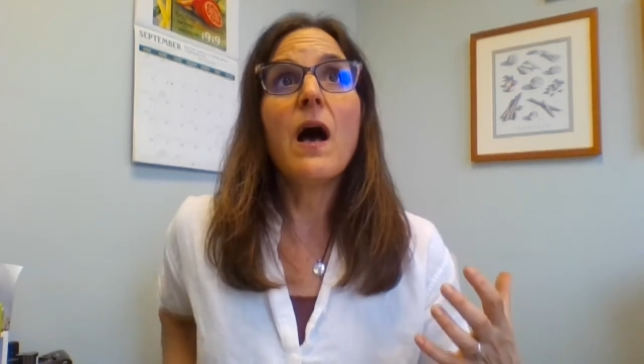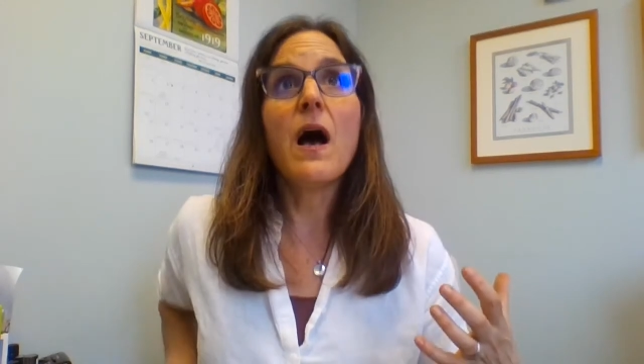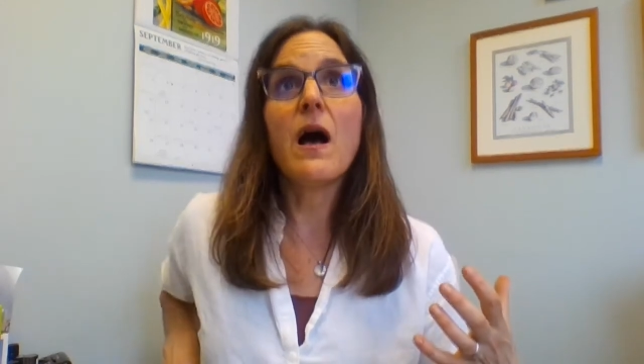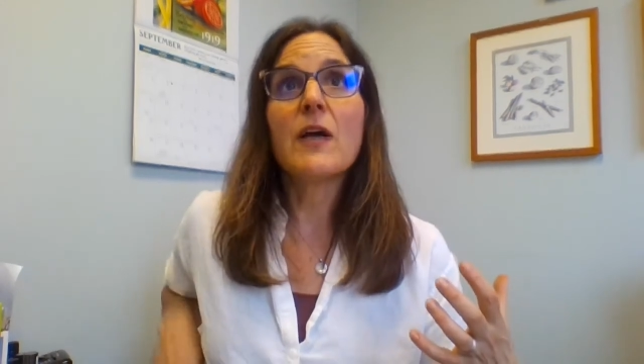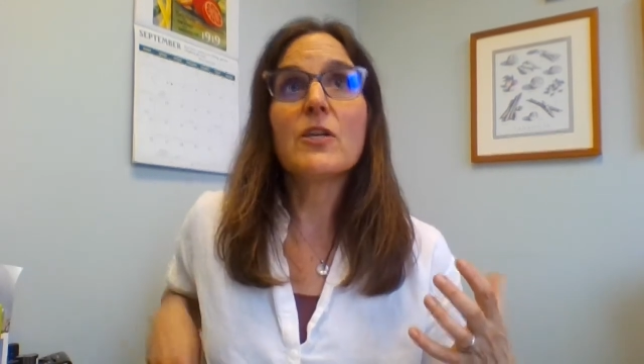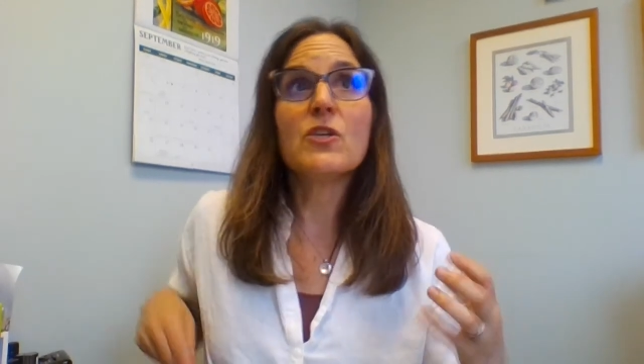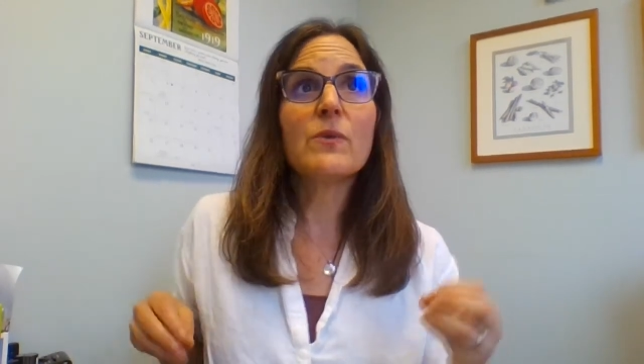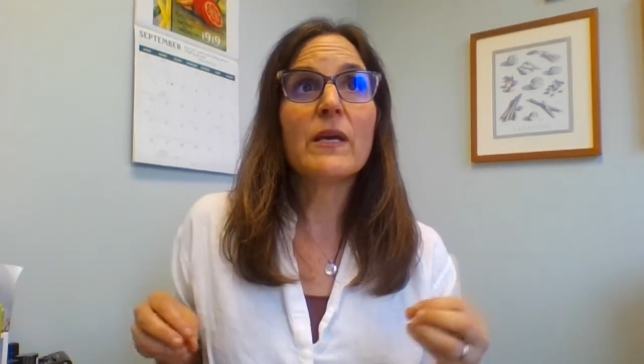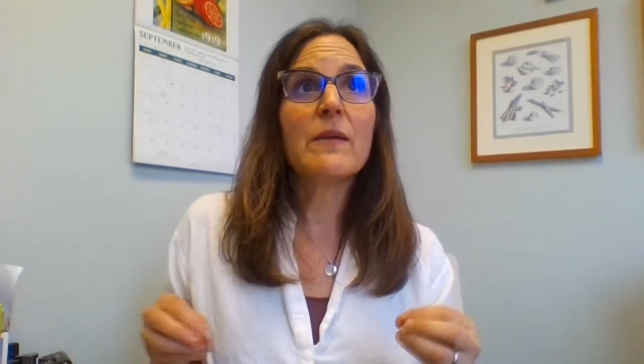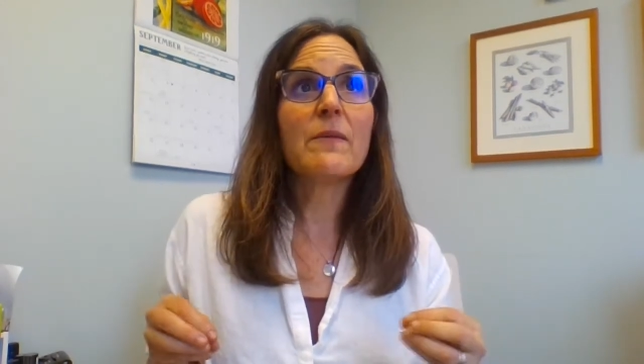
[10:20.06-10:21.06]

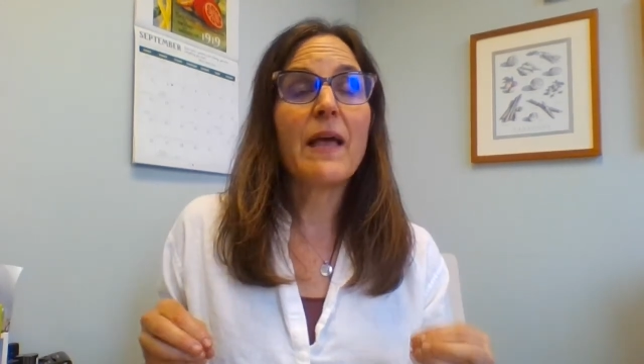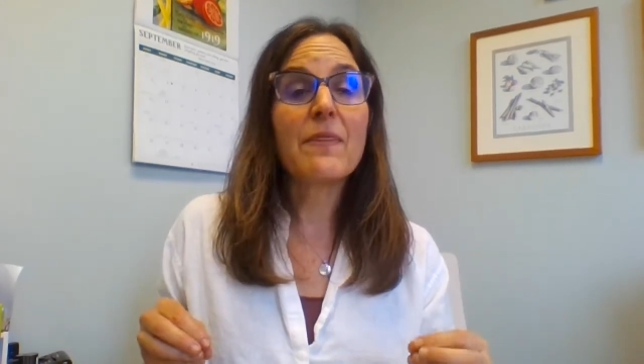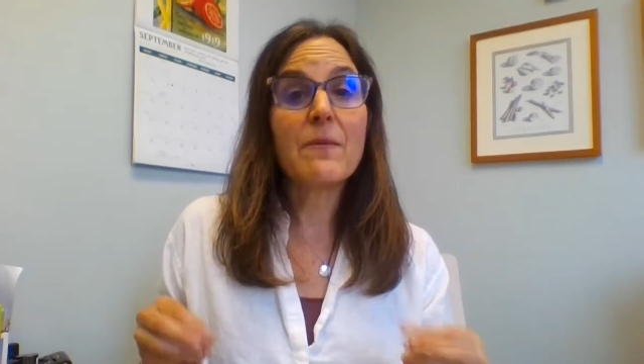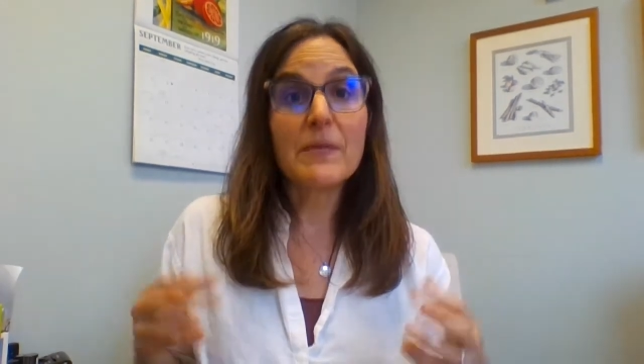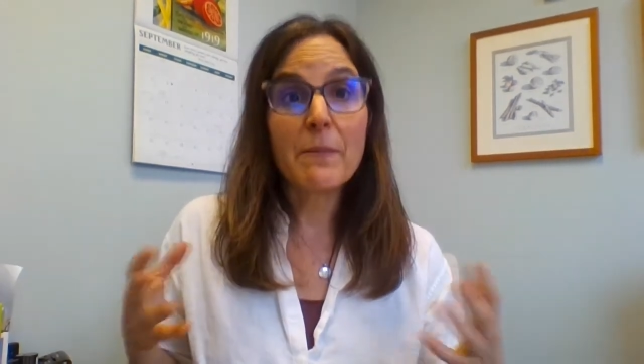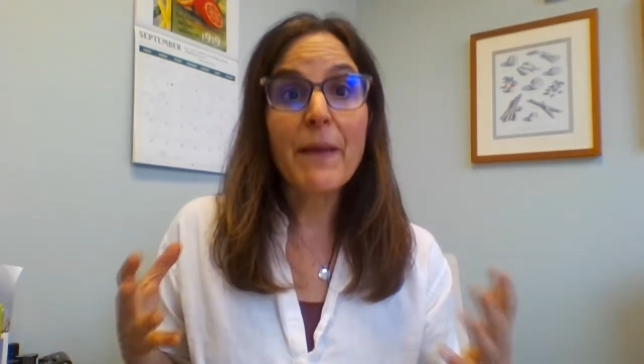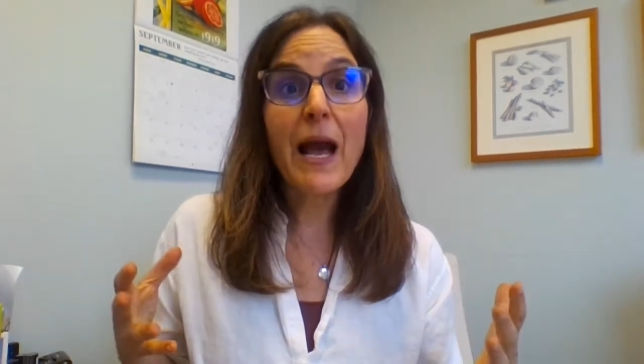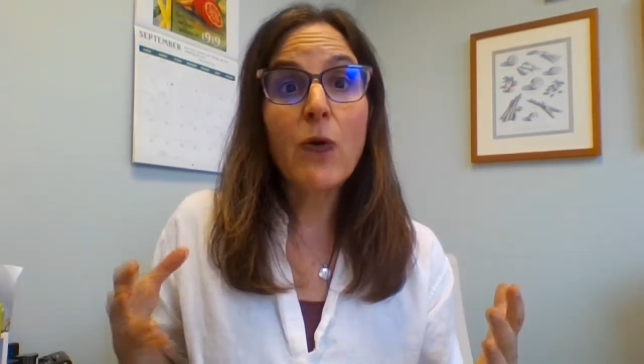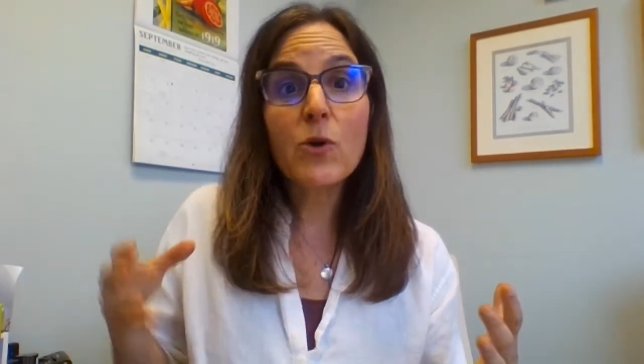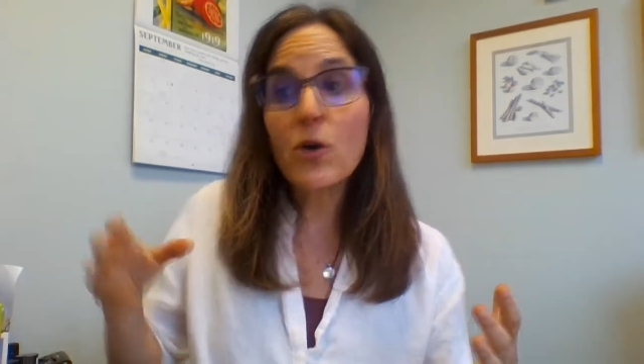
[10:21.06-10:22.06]
You can get them as a
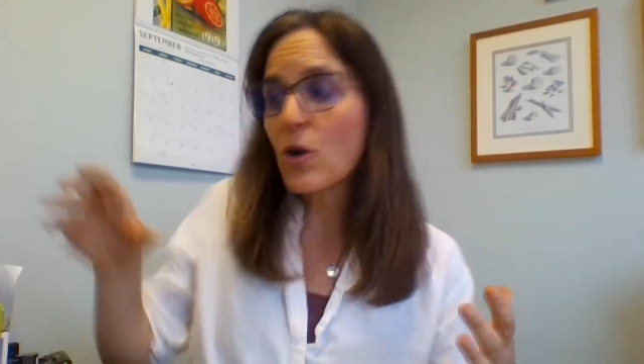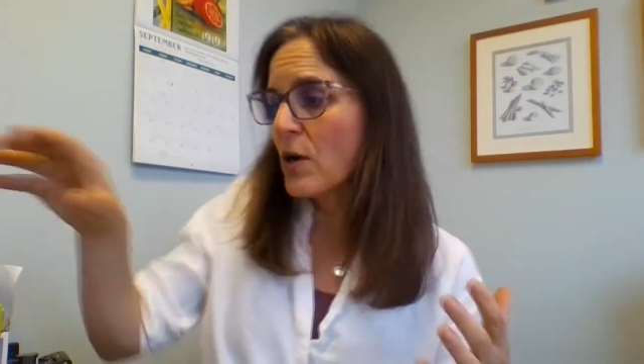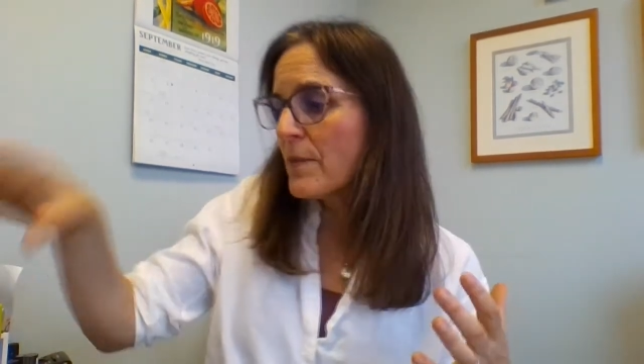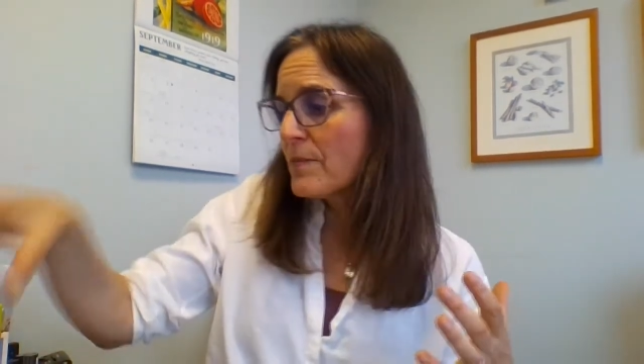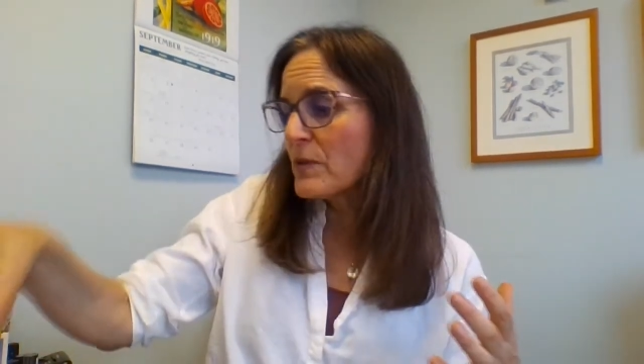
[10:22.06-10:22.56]
powder.